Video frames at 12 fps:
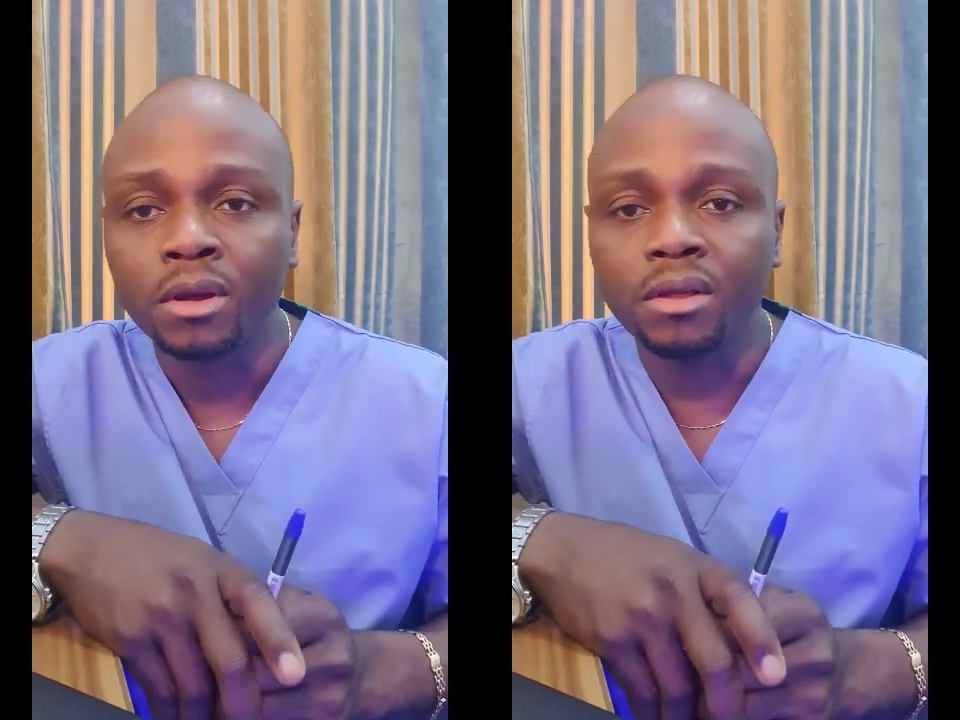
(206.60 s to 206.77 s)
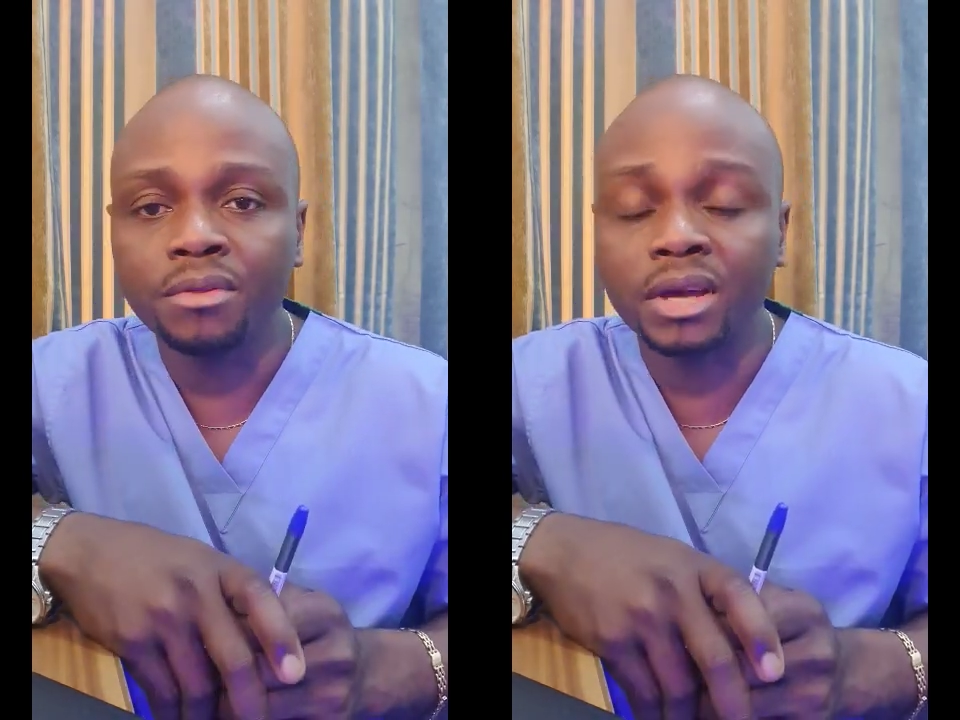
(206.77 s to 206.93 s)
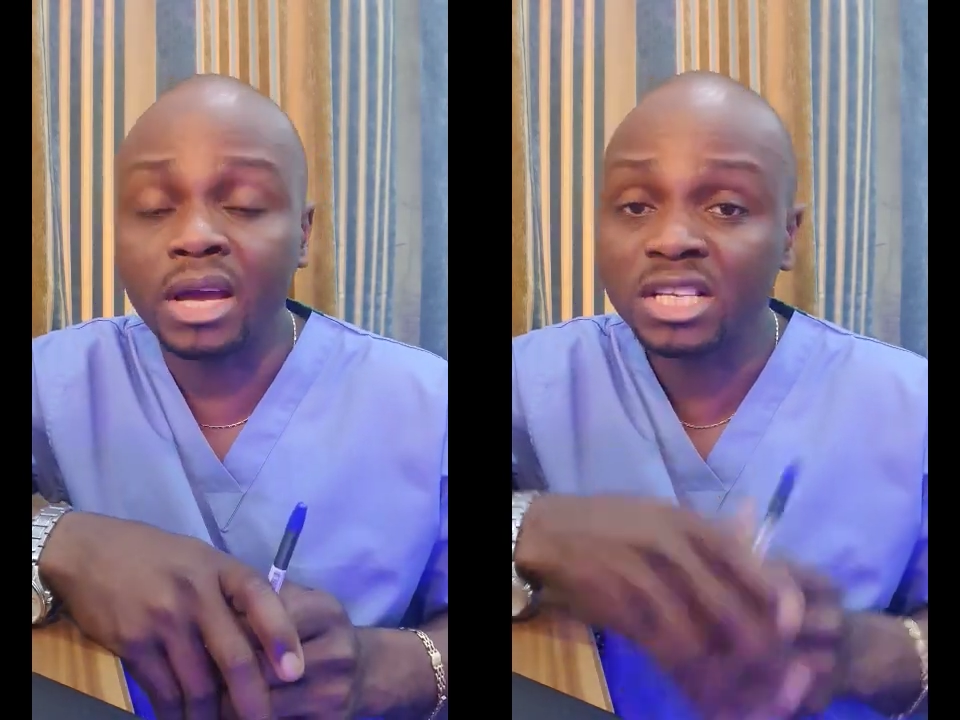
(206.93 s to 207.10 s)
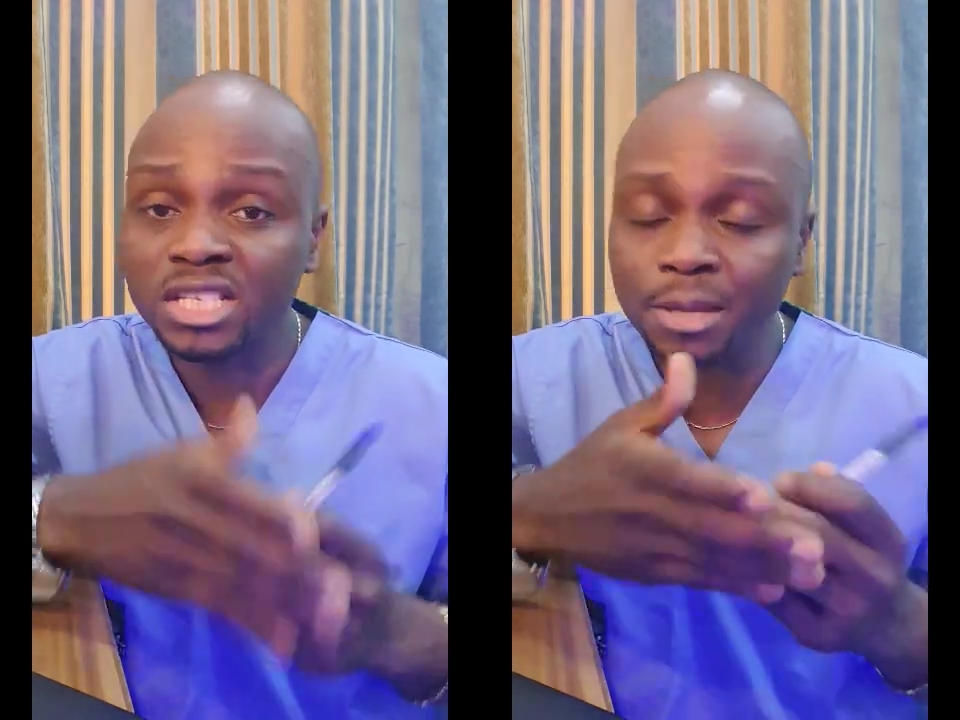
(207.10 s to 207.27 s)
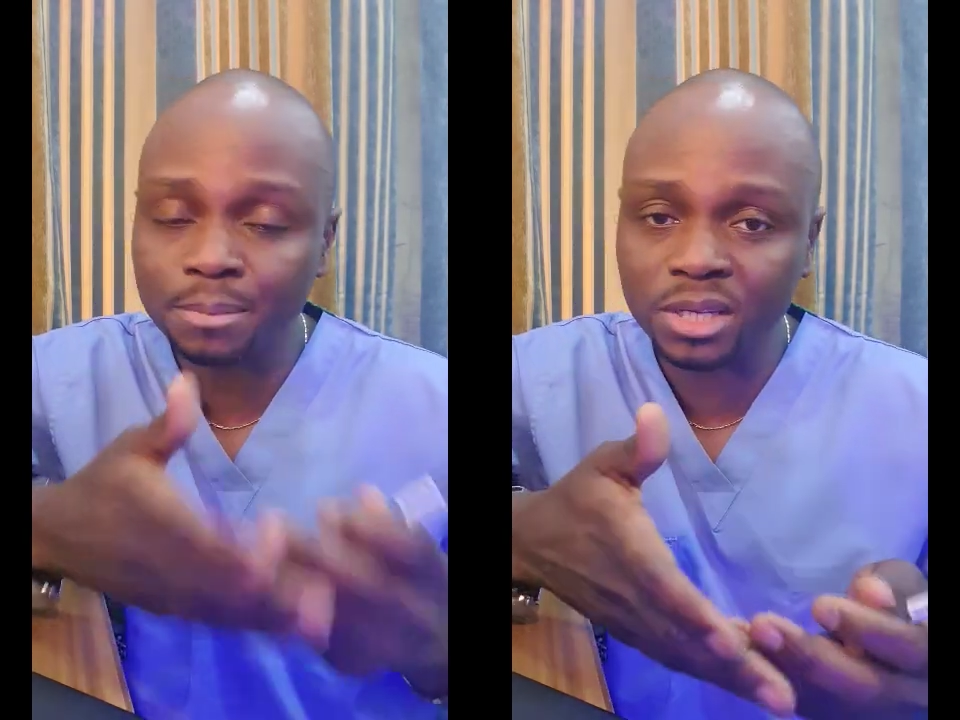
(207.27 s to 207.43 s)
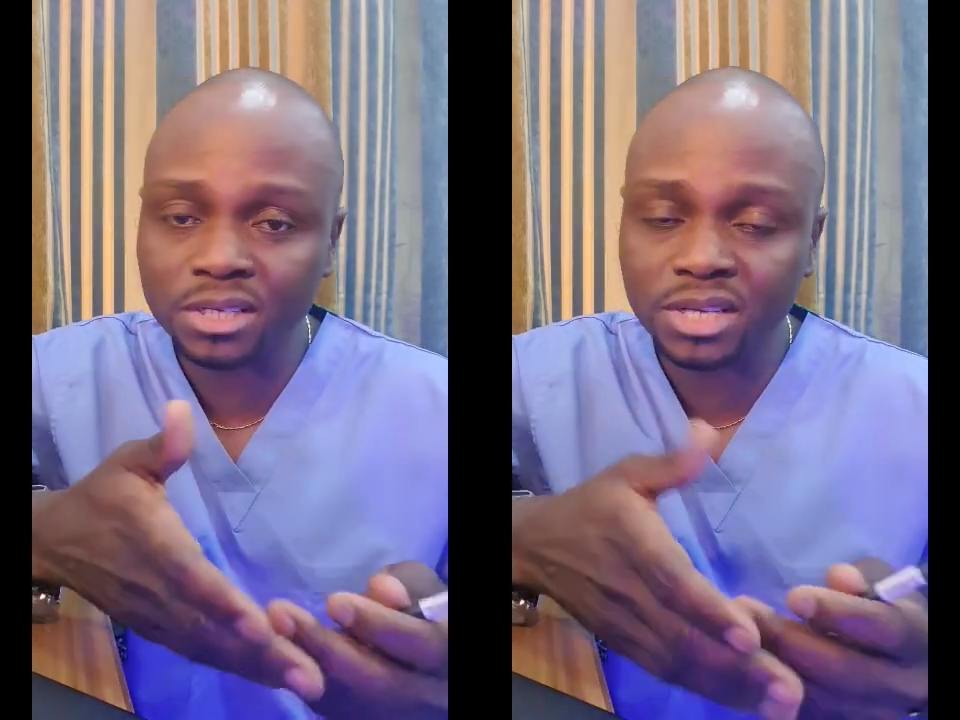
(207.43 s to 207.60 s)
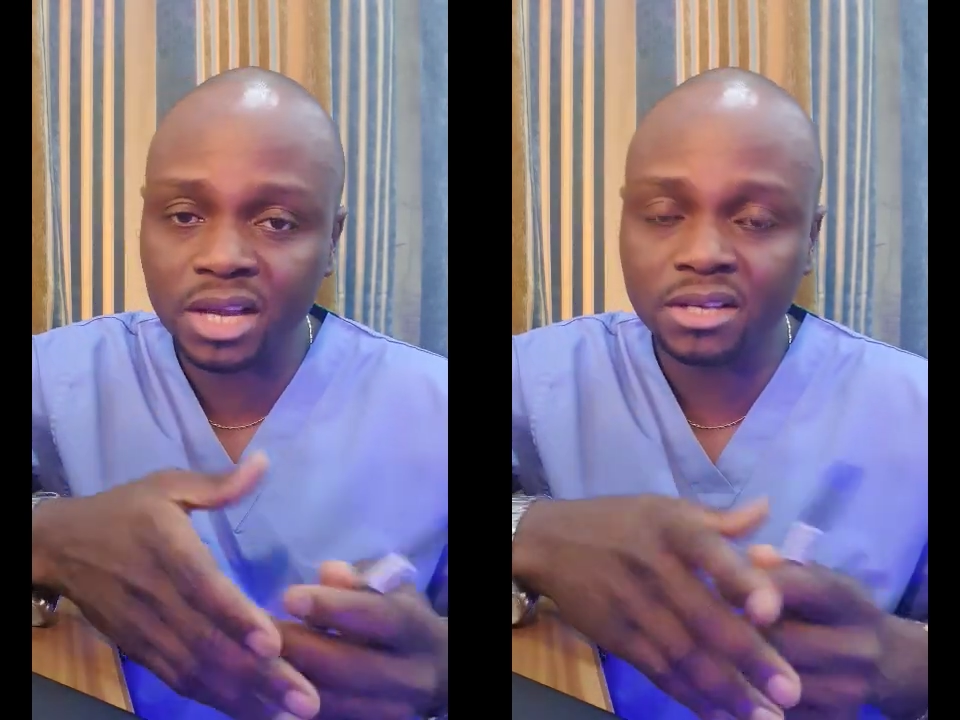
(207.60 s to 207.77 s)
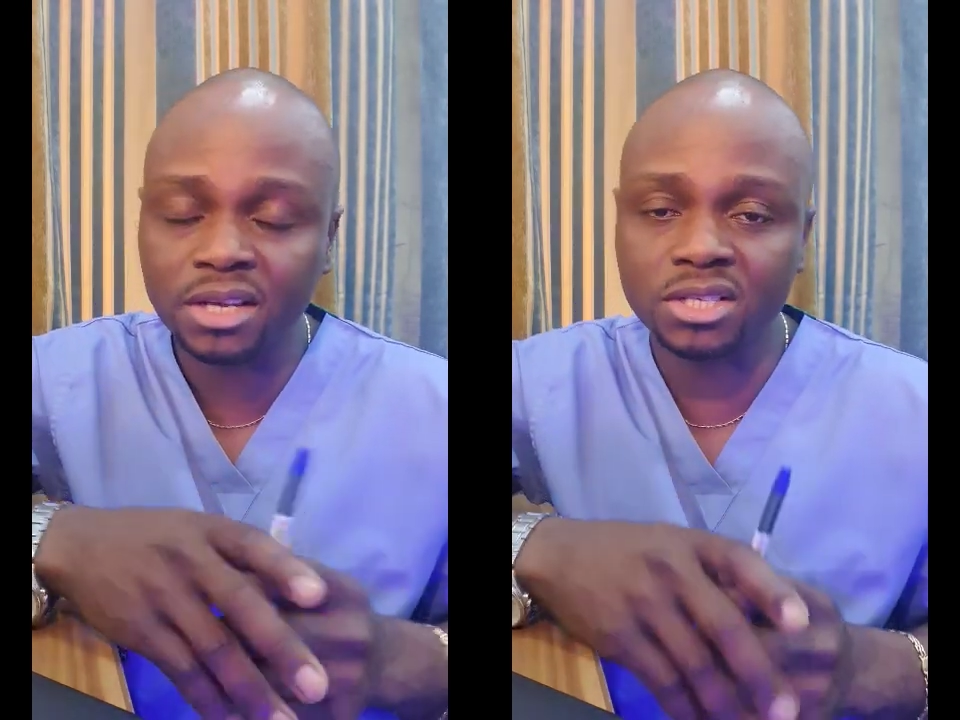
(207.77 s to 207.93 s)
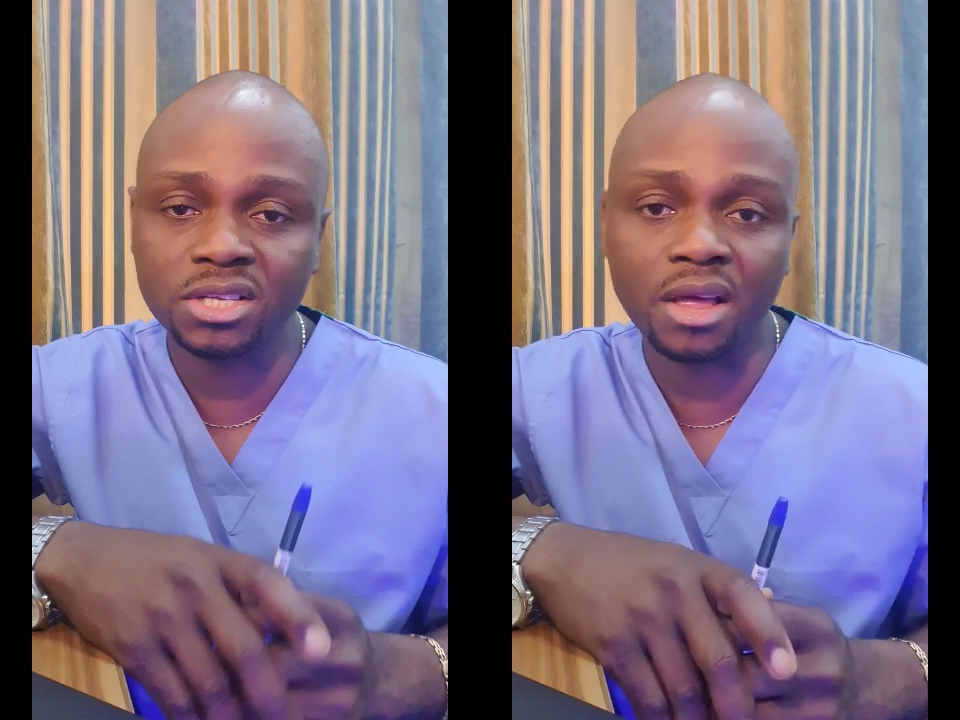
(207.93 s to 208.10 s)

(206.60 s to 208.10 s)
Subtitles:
aseptic technique